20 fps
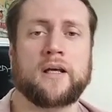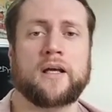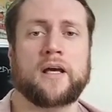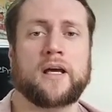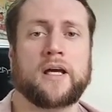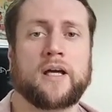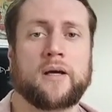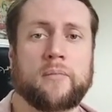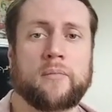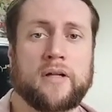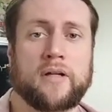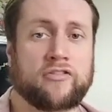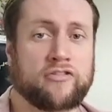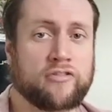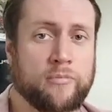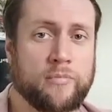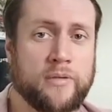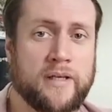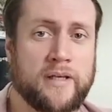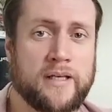in
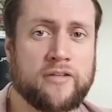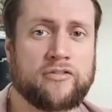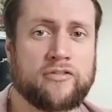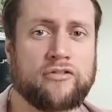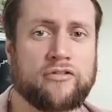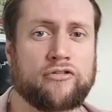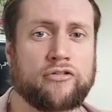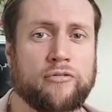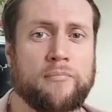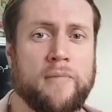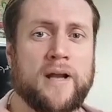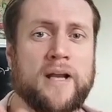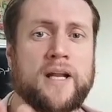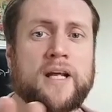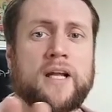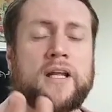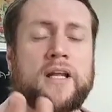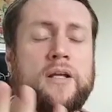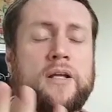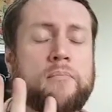some cases,
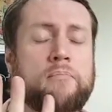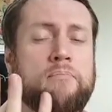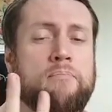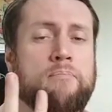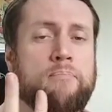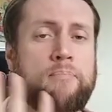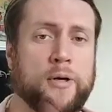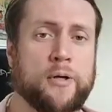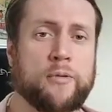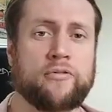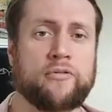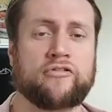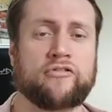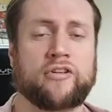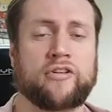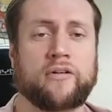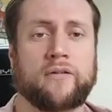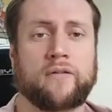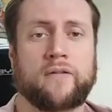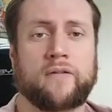dramatically
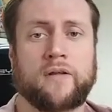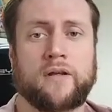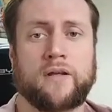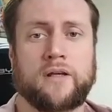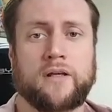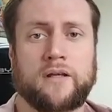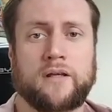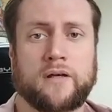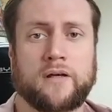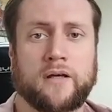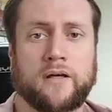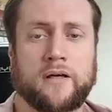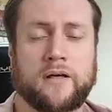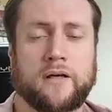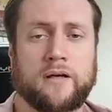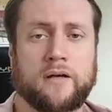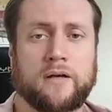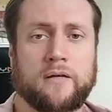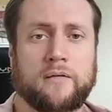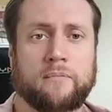boost the
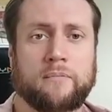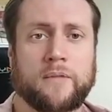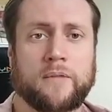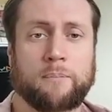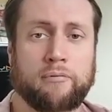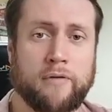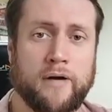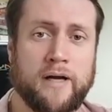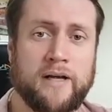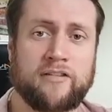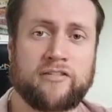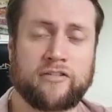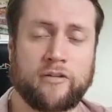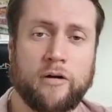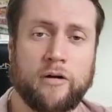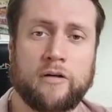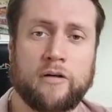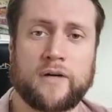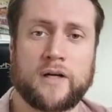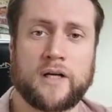price
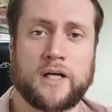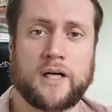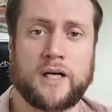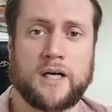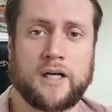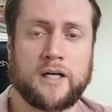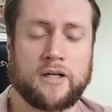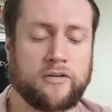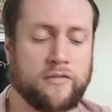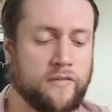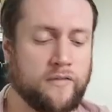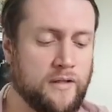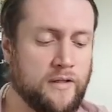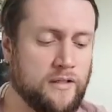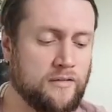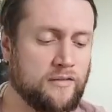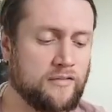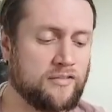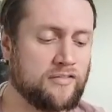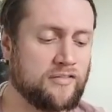of a card,
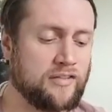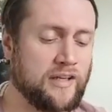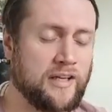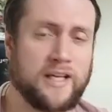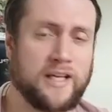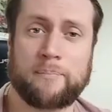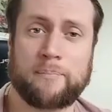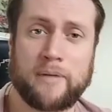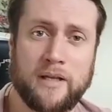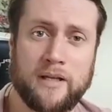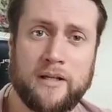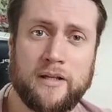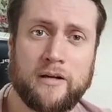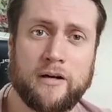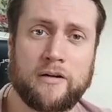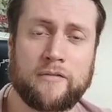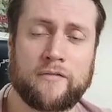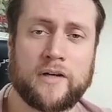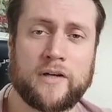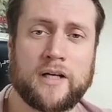the saleability
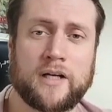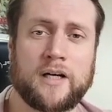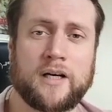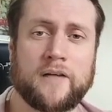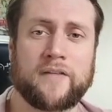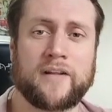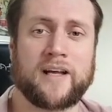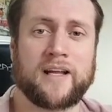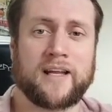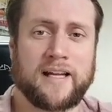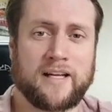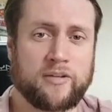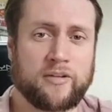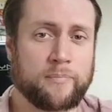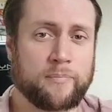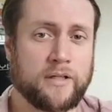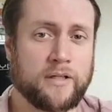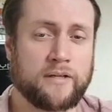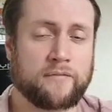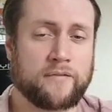of a card, the
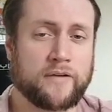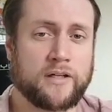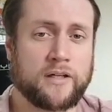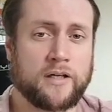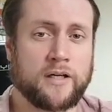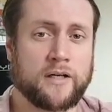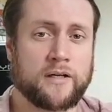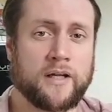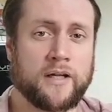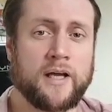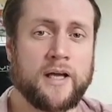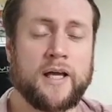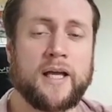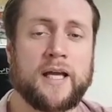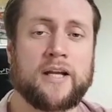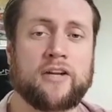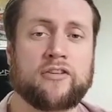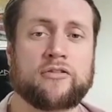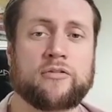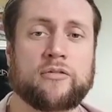collectability of a card.
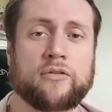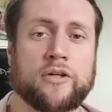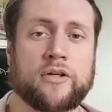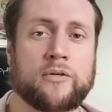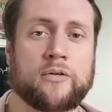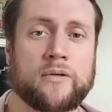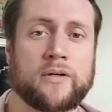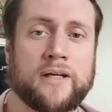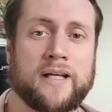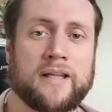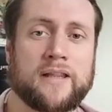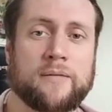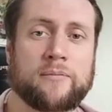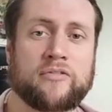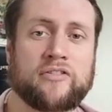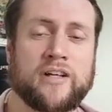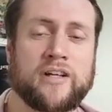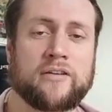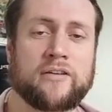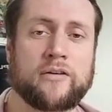It is good to go and get them,
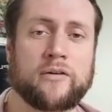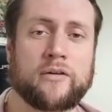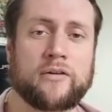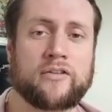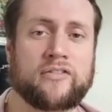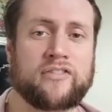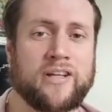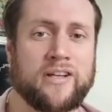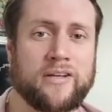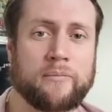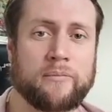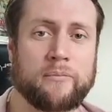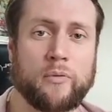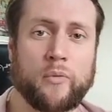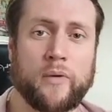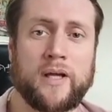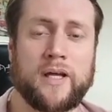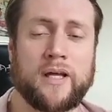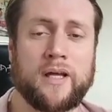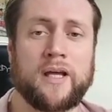send them
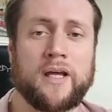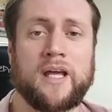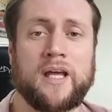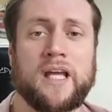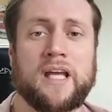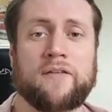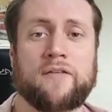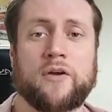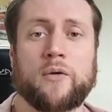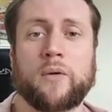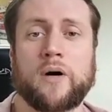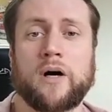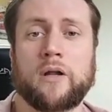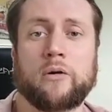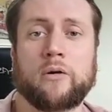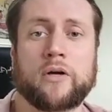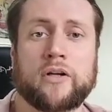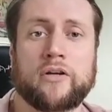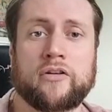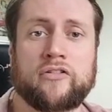away if you are
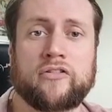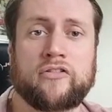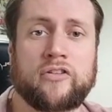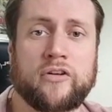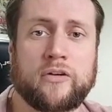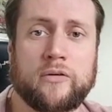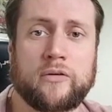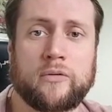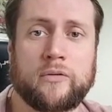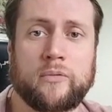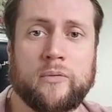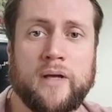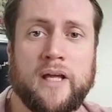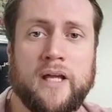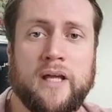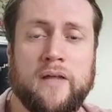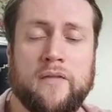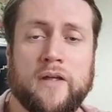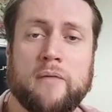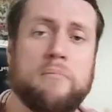looking to
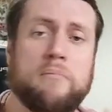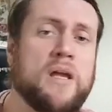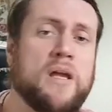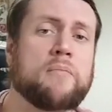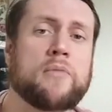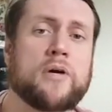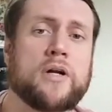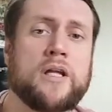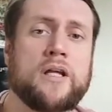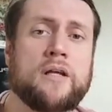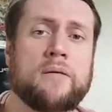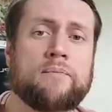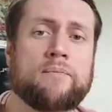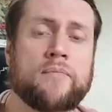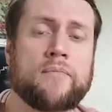either make money,